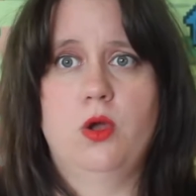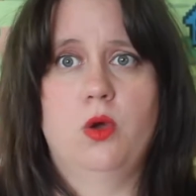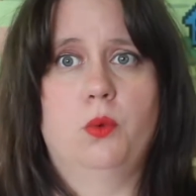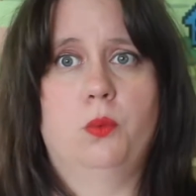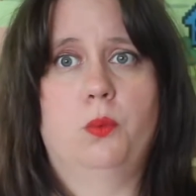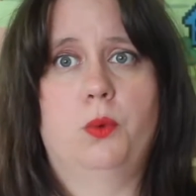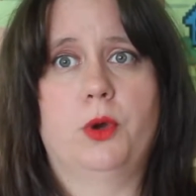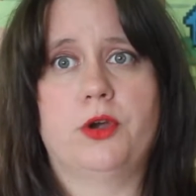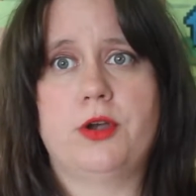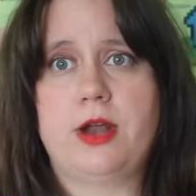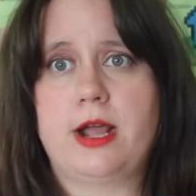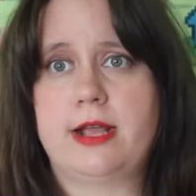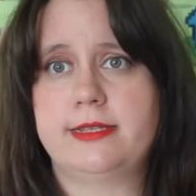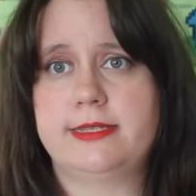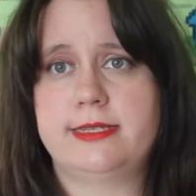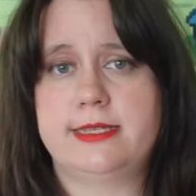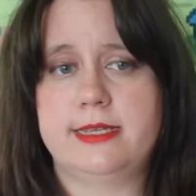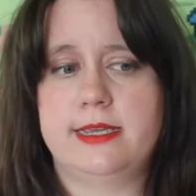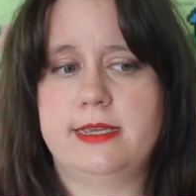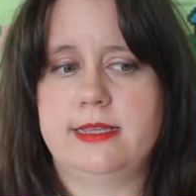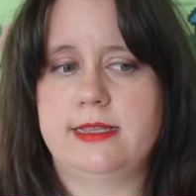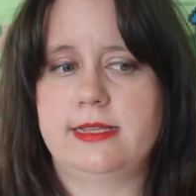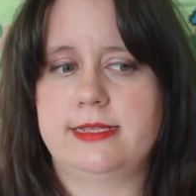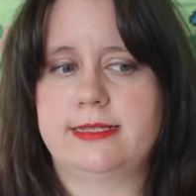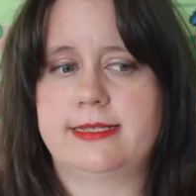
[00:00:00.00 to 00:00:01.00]
We're not
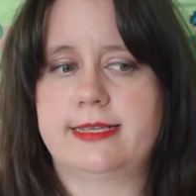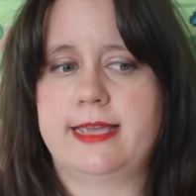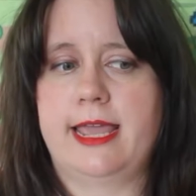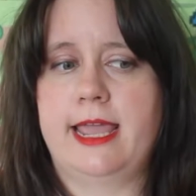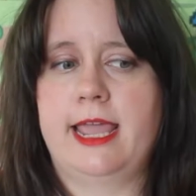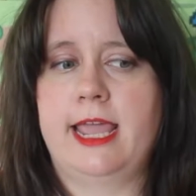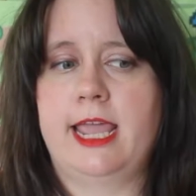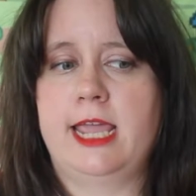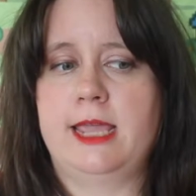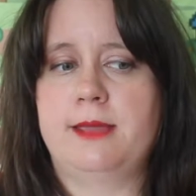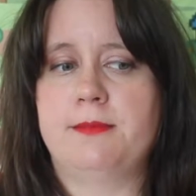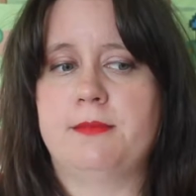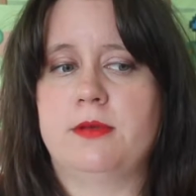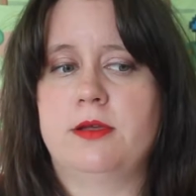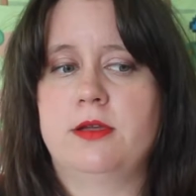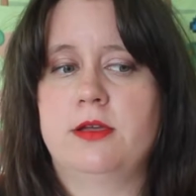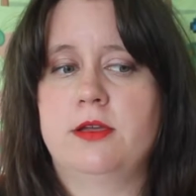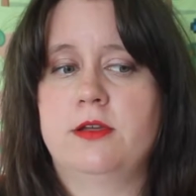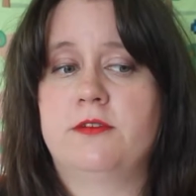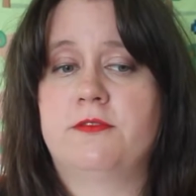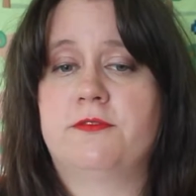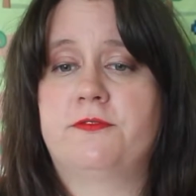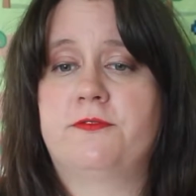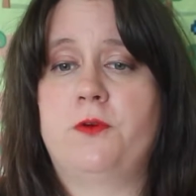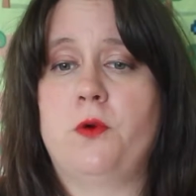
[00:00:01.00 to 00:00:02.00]
seeing this game
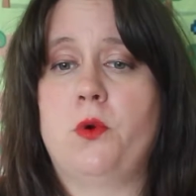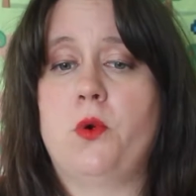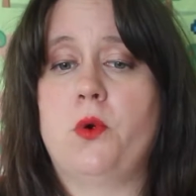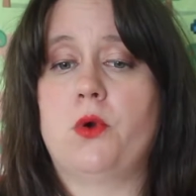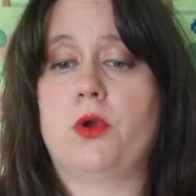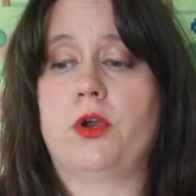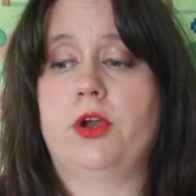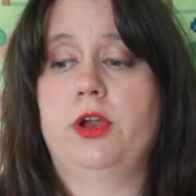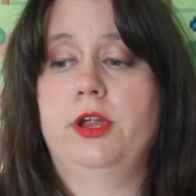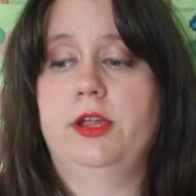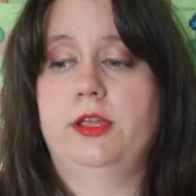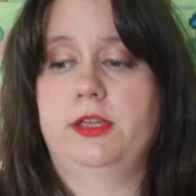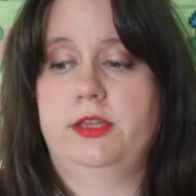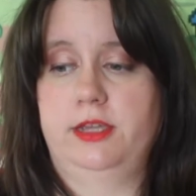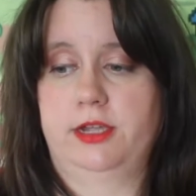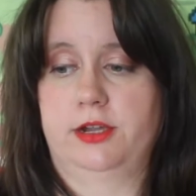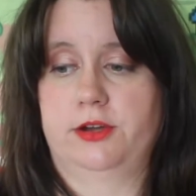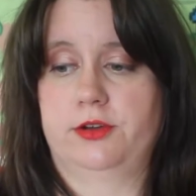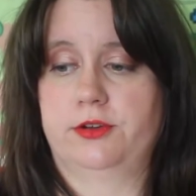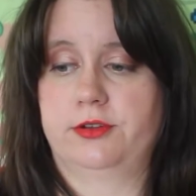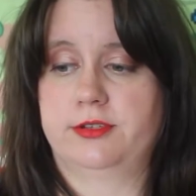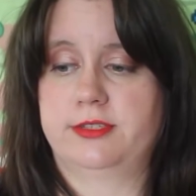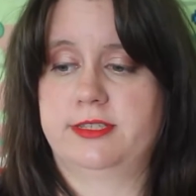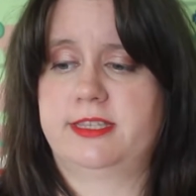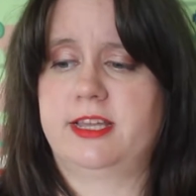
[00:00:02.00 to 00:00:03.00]
for
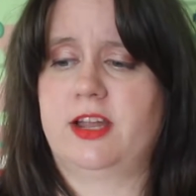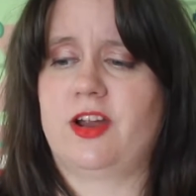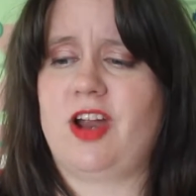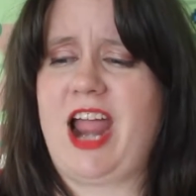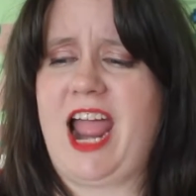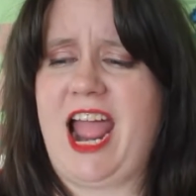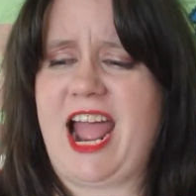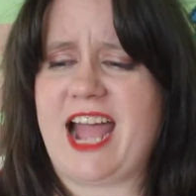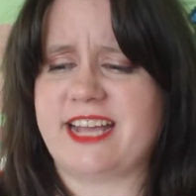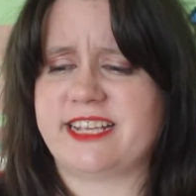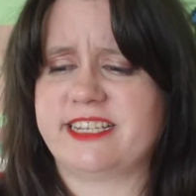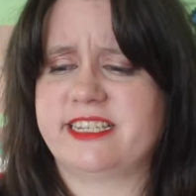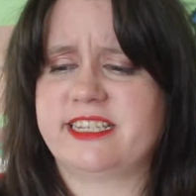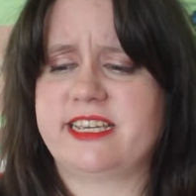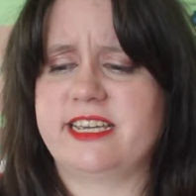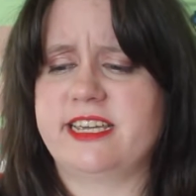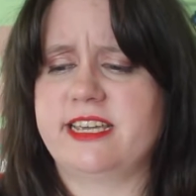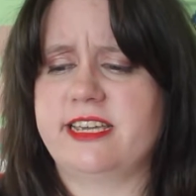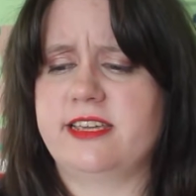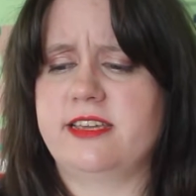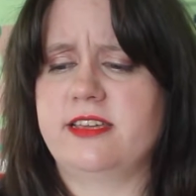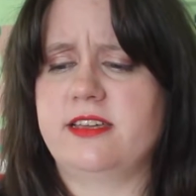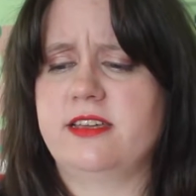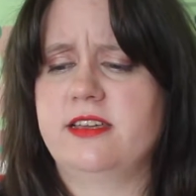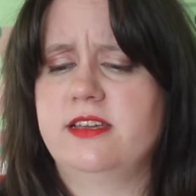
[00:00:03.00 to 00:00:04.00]
years. They're
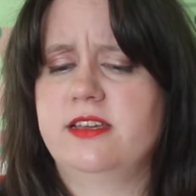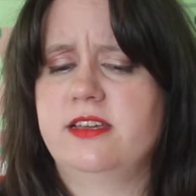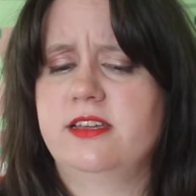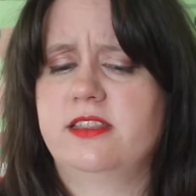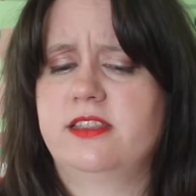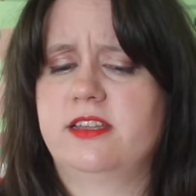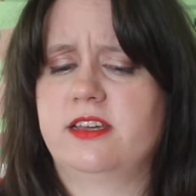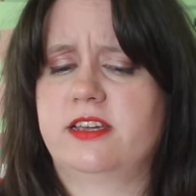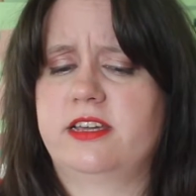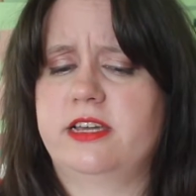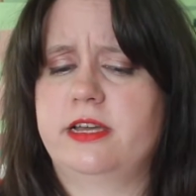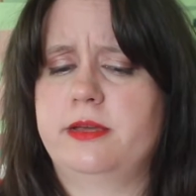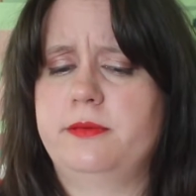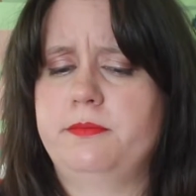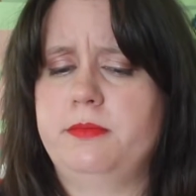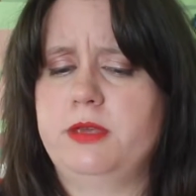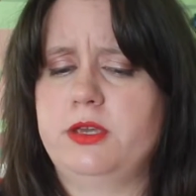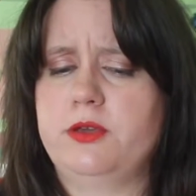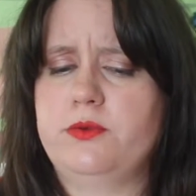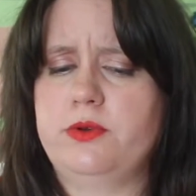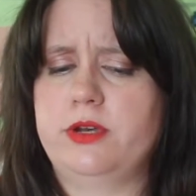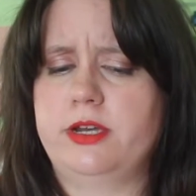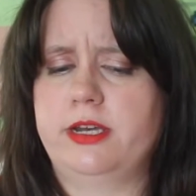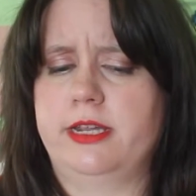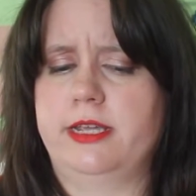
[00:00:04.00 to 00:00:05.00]
asking the
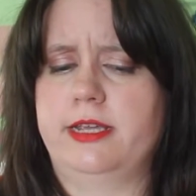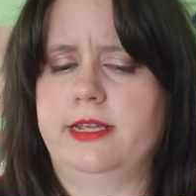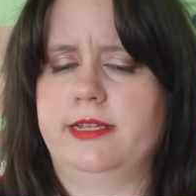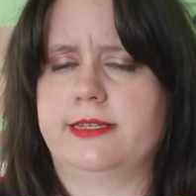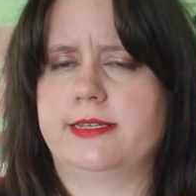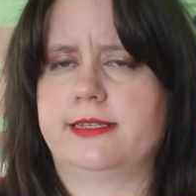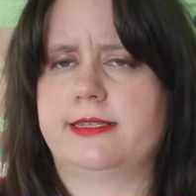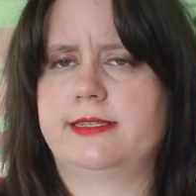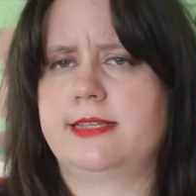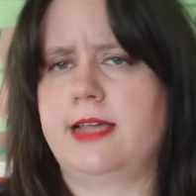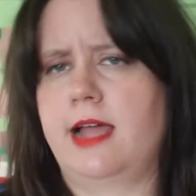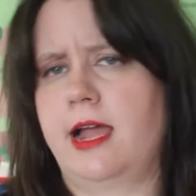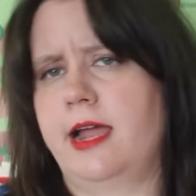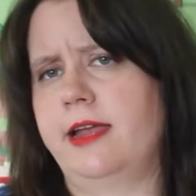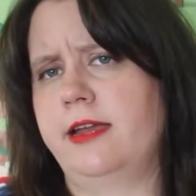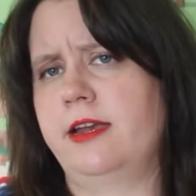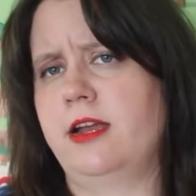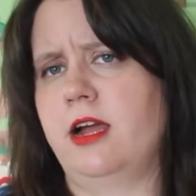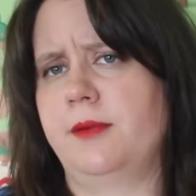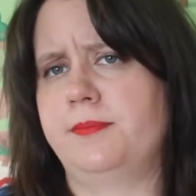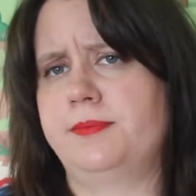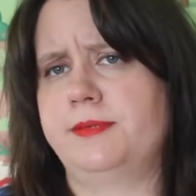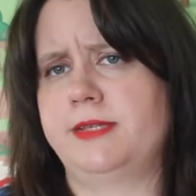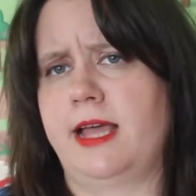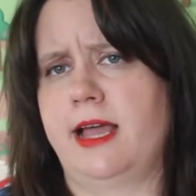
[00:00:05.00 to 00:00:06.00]
community to sign
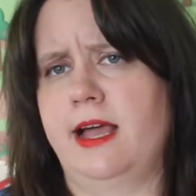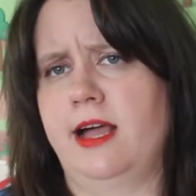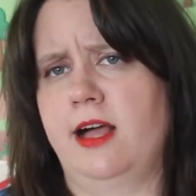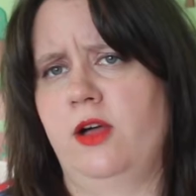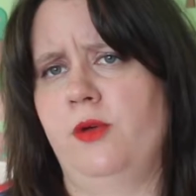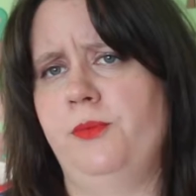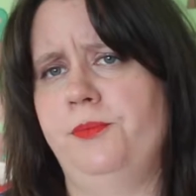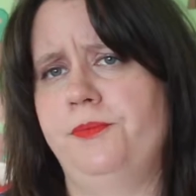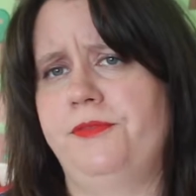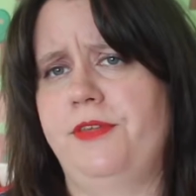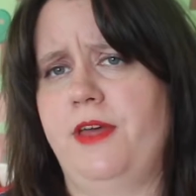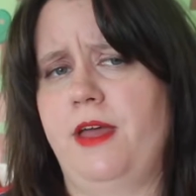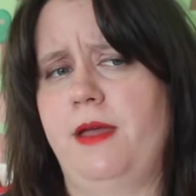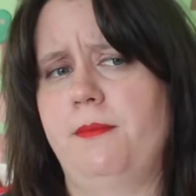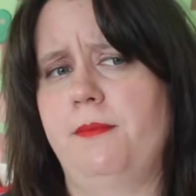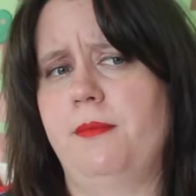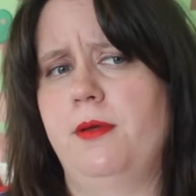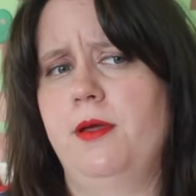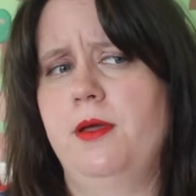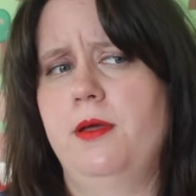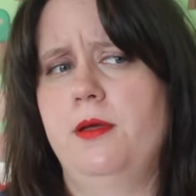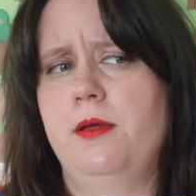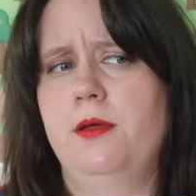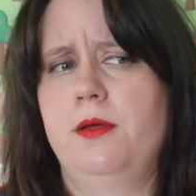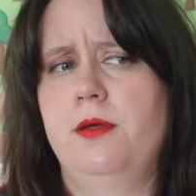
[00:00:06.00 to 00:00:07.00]
up to help them